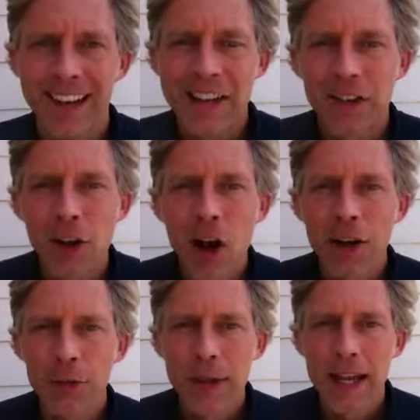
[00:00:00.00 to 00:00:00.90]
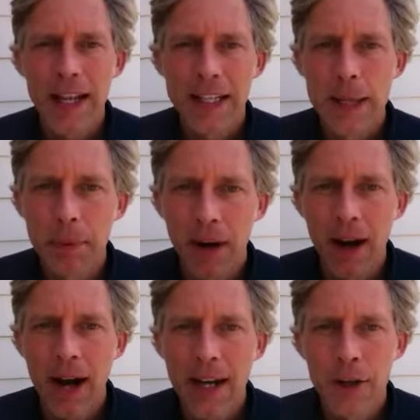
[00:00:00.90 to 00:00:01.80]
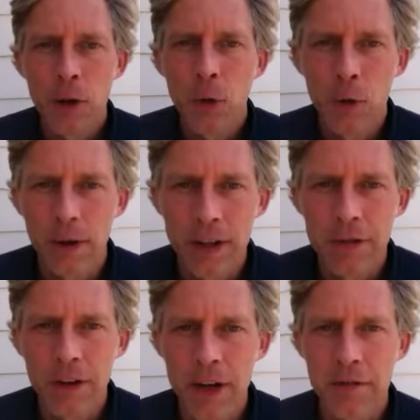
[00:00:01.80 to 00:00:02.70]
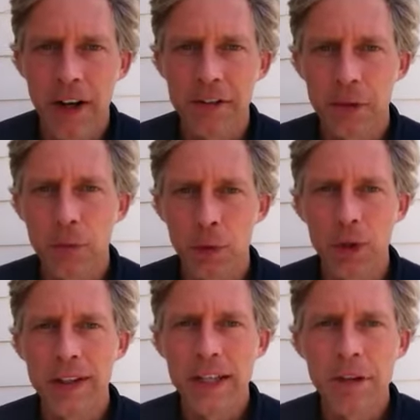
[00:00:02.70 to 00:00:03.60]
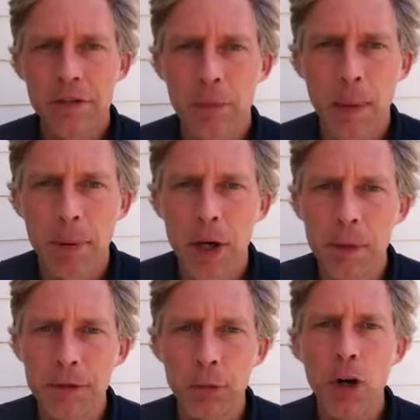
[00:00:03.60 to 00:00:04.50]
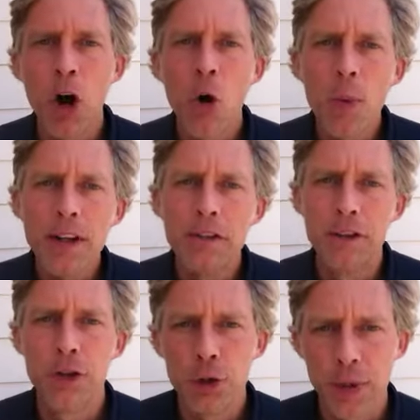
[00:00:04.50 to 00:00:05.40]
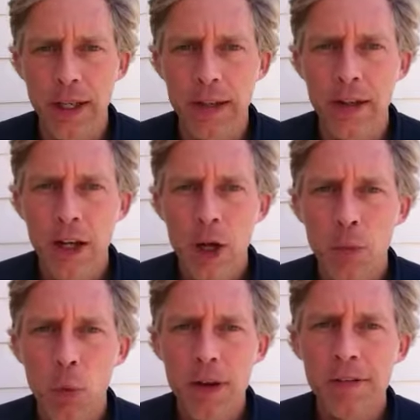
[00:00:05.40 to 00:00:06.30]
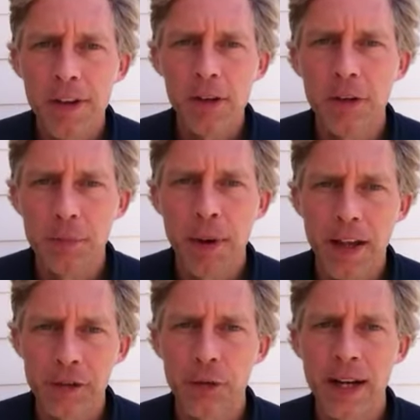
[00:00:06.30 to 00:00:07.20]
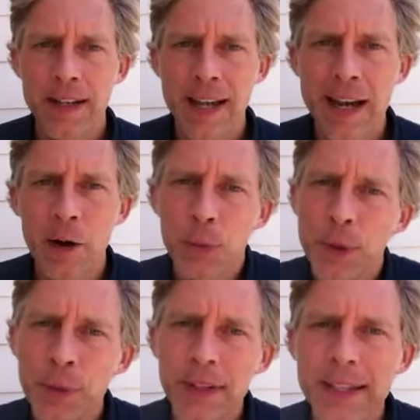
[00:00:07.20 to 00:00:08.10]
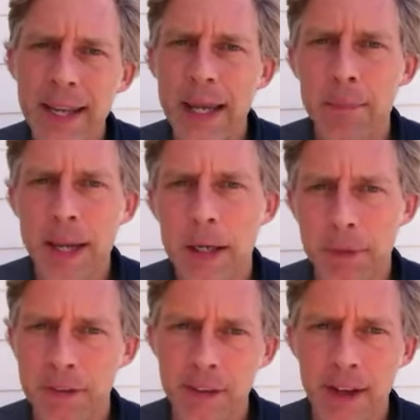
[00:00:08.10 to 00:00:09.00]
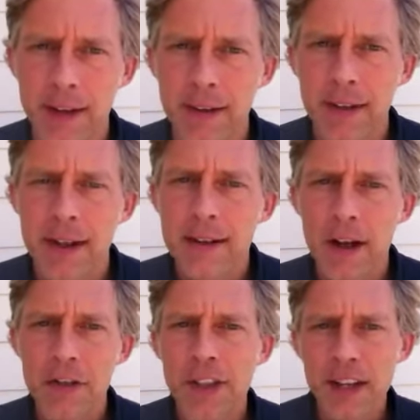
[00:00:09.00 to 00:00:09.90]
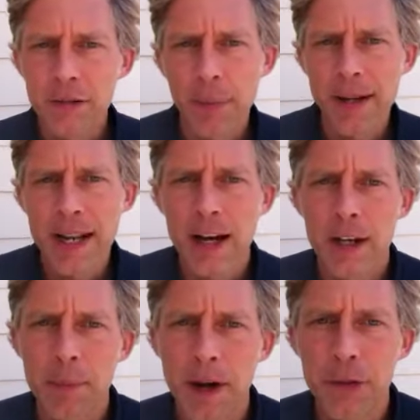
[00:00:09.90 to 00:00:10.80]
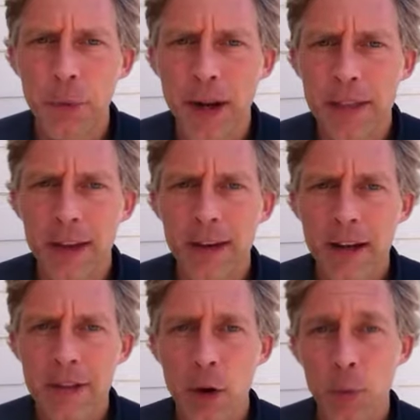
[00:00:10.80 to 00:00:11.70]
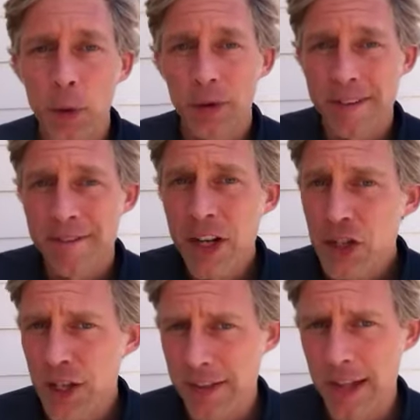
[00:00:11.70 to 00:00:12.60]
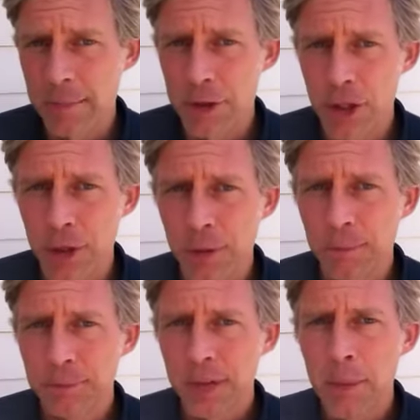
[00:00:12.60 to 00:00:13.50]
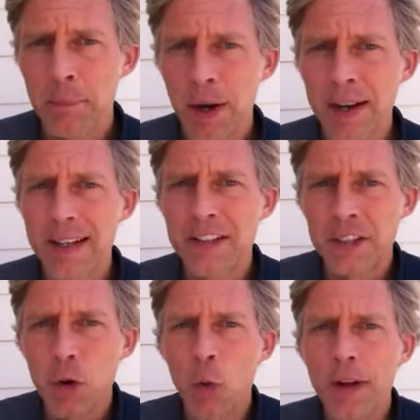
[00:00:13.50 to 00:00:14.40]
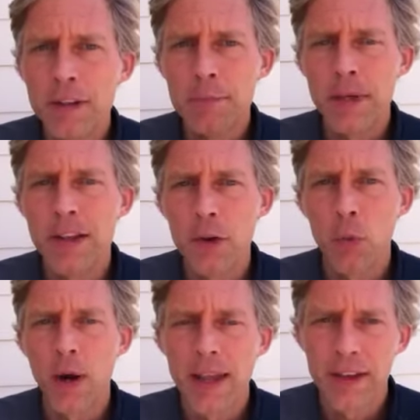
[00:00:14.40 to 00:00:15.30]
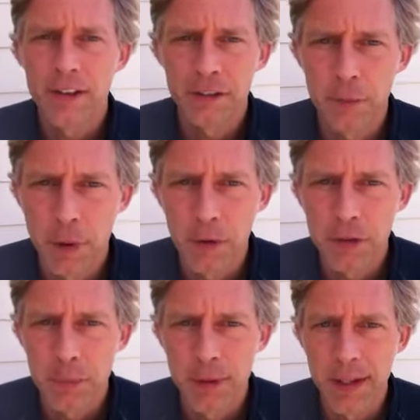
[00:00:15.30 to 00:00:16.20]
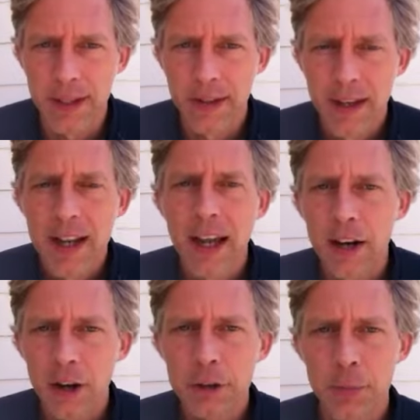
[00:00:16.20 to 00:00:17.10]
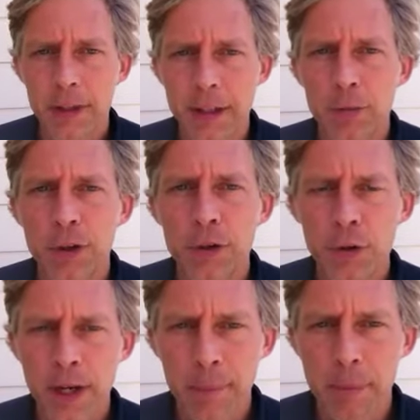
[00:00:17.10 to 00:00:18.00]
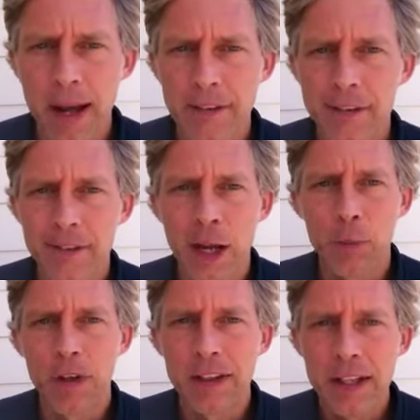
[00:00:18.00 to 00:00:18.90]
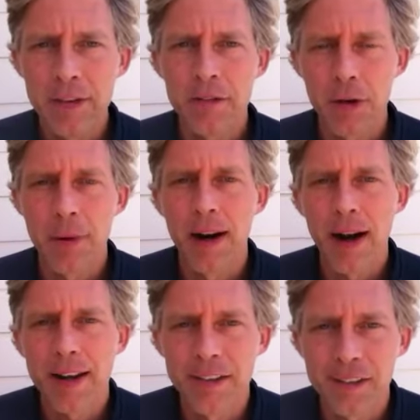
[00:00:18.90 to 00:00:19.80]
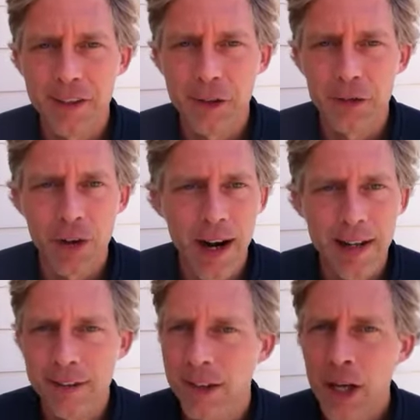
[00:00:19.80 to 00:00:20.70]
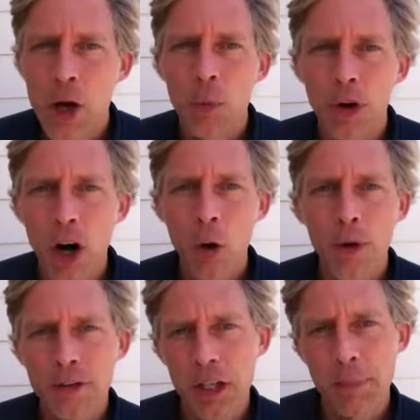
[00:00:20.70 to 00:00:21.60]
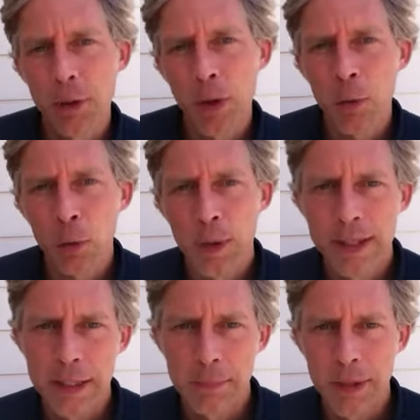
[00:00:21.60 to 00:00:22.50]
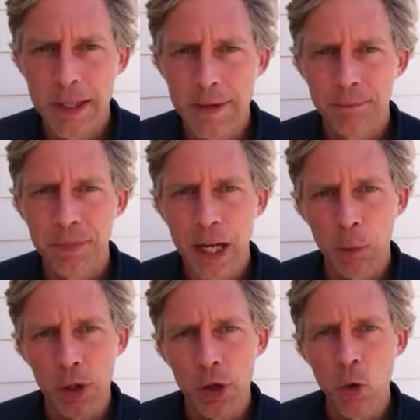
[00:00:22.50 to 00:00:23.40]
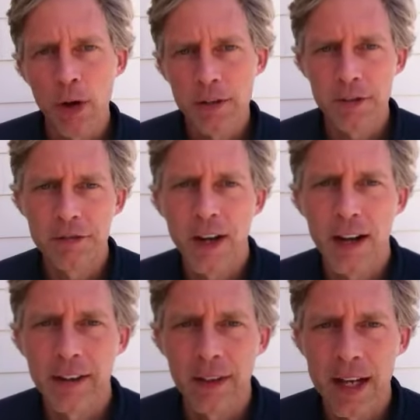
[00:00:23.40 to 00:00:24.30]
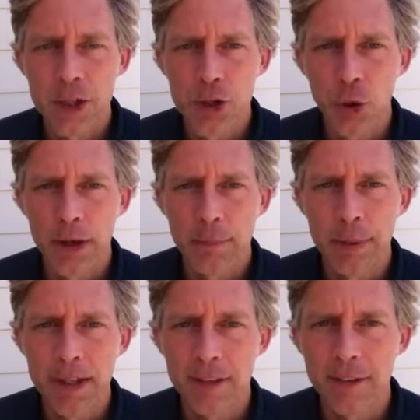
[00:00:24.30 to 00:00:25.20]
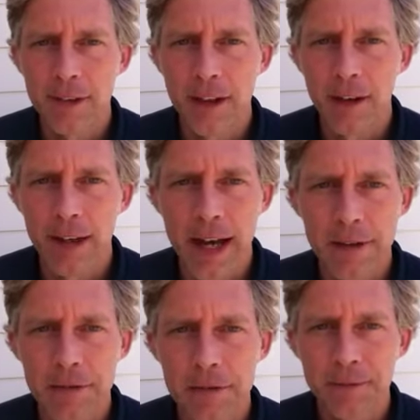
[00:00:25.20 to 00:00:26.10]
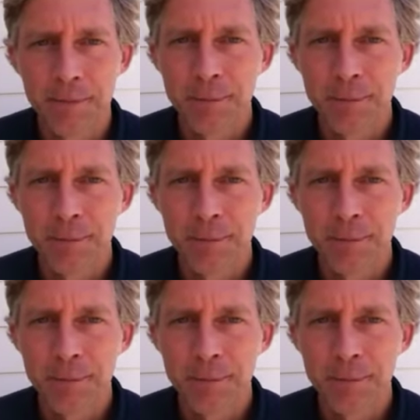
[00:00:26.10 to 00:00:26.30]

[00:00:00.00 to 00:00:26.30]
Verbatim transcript: as long as we kind of keep our high goal in front of us and we're living from our purpose and we're always doing what we feel is best right now, we really can't make a mistake. Now, things might not come out the way that, that we were envisioning them to, but it's going to be the way that it's supposed to be. And ultimately, if we're doing our best and we're living from our highest sense of right, we're always going to be right where we need to be, and we're going to find a lot of joy and peace in our life.